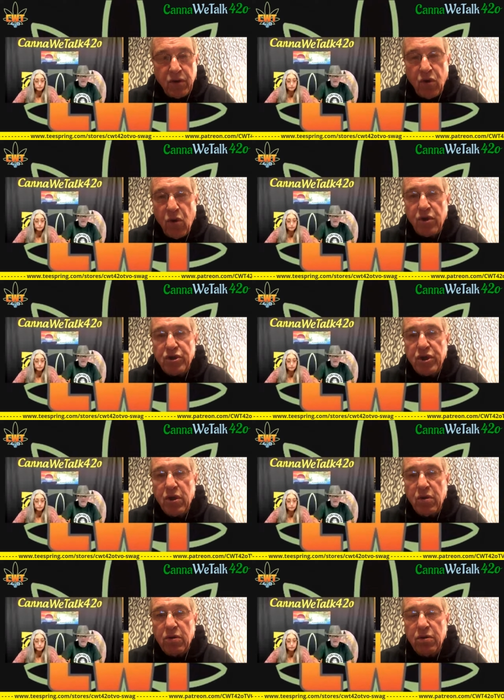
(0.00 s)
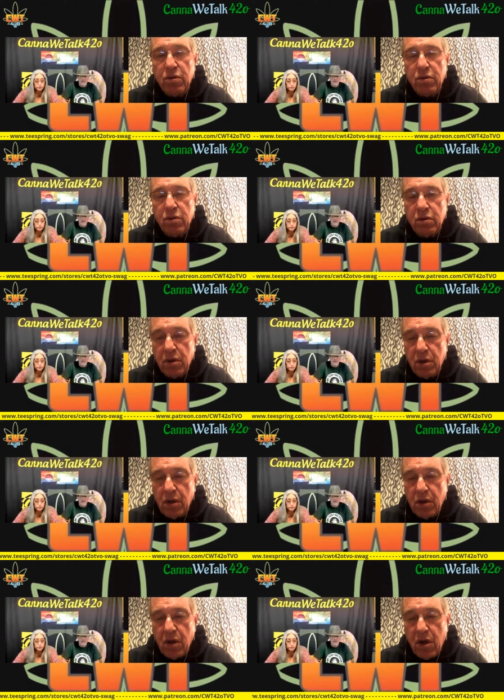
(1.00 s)
cortisone
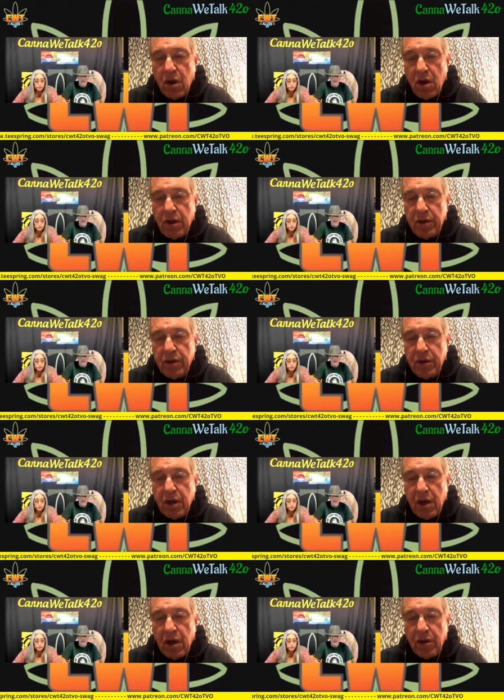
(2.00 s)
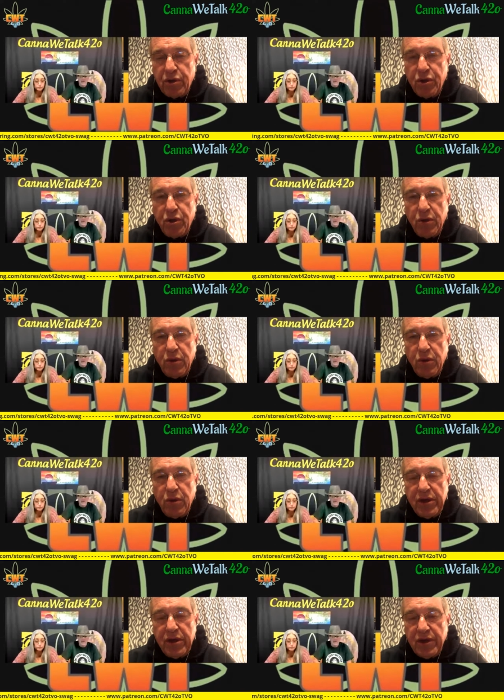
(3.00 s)
on 2
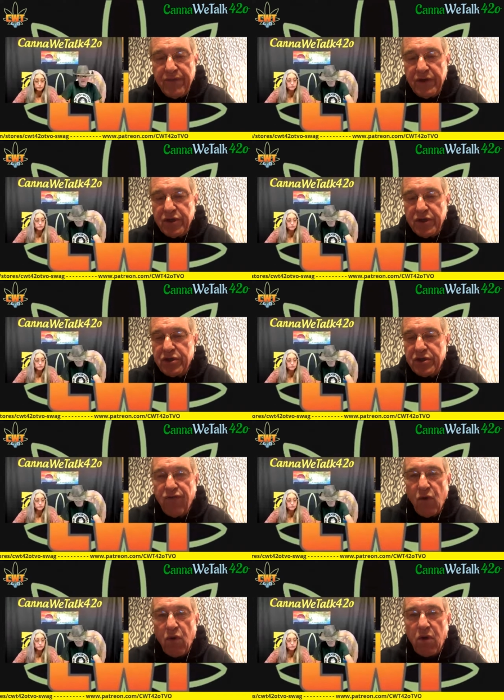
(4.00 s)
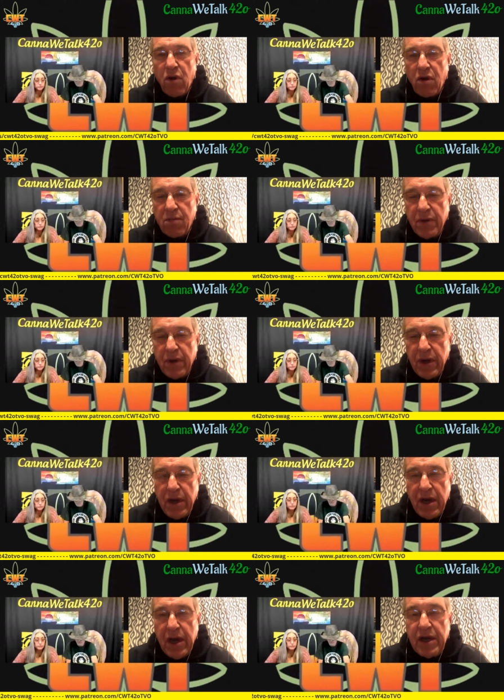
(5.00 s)
areas of this forearm,
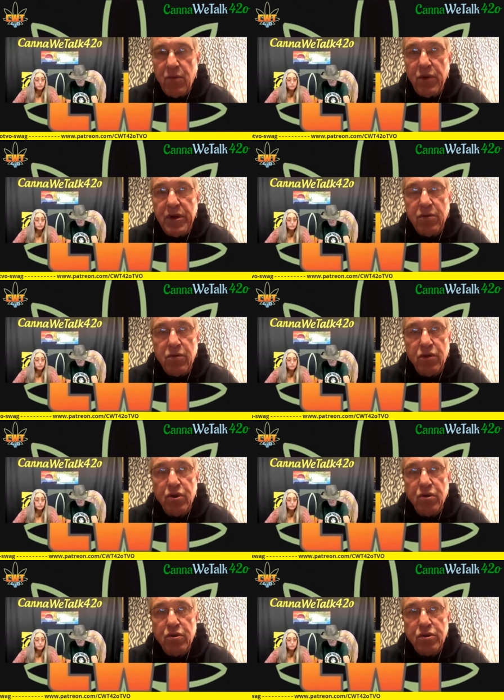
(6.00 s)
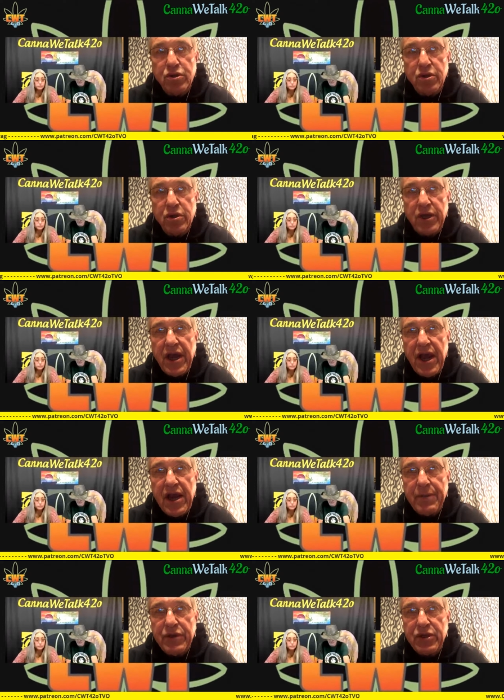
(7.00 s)
and then we used
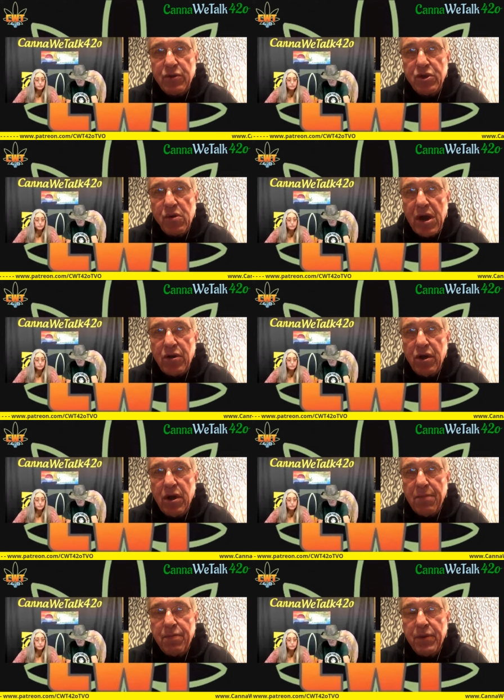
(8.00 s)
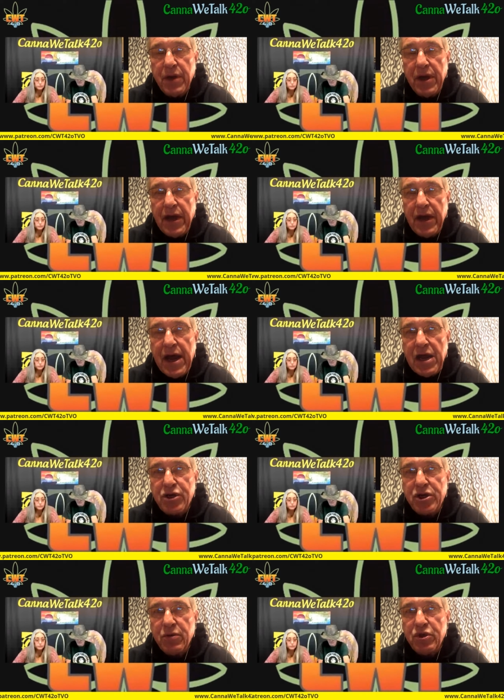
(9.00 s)
cannabis that was ground up,
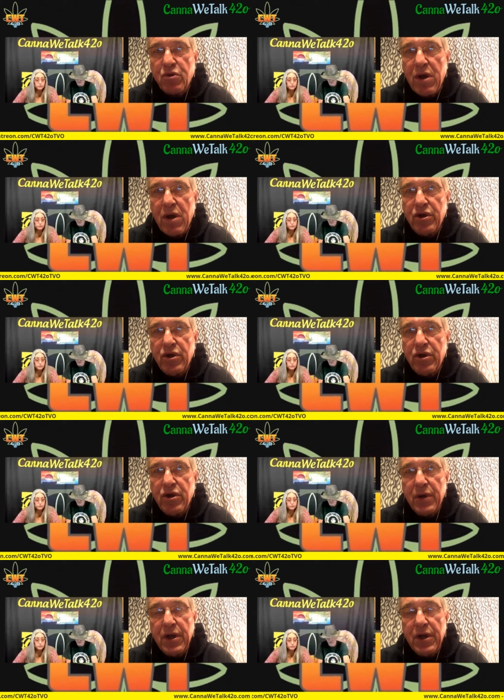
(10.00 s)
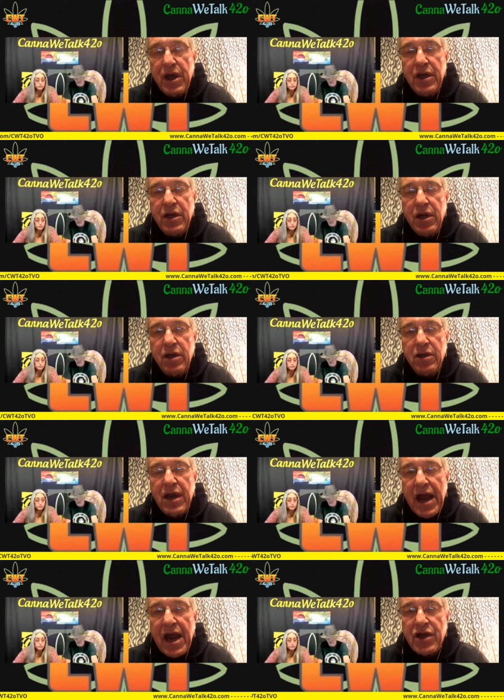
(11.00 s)
hash that was ground up, and then
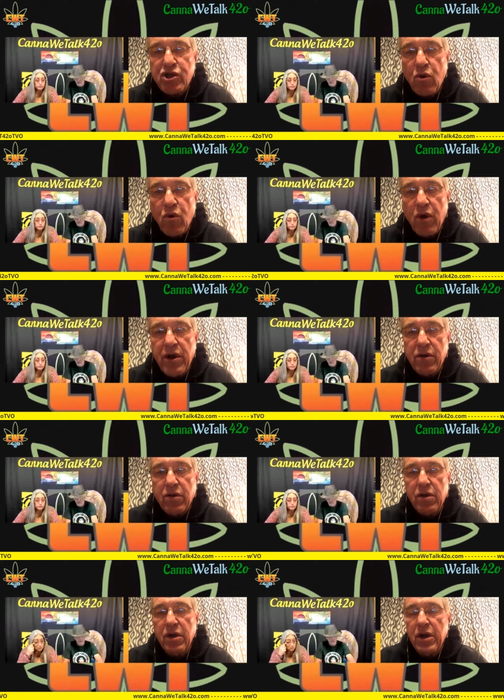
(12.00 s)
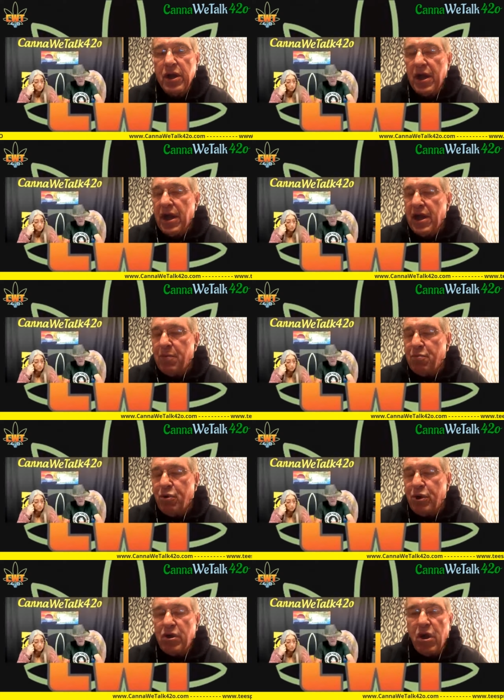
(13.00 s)
hash oil, and
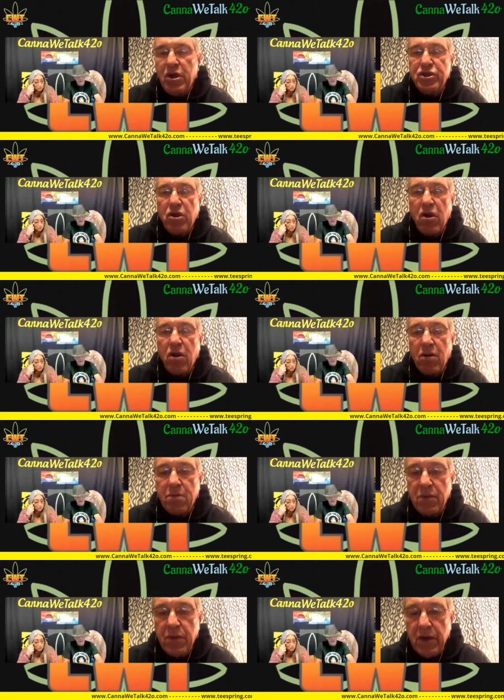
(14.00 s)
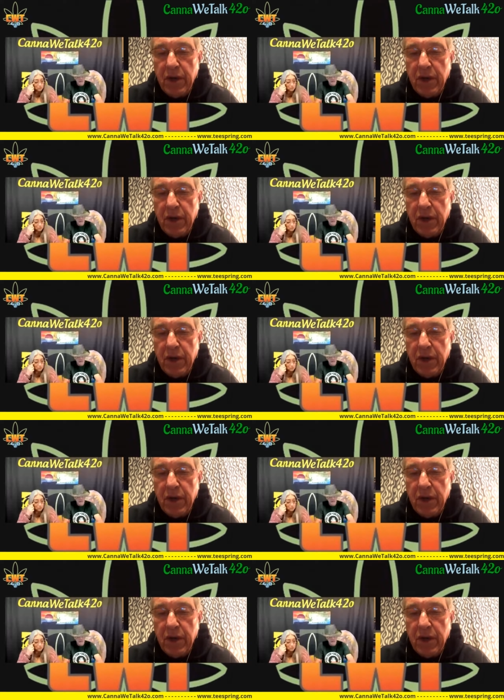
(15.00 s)
put it on his arm,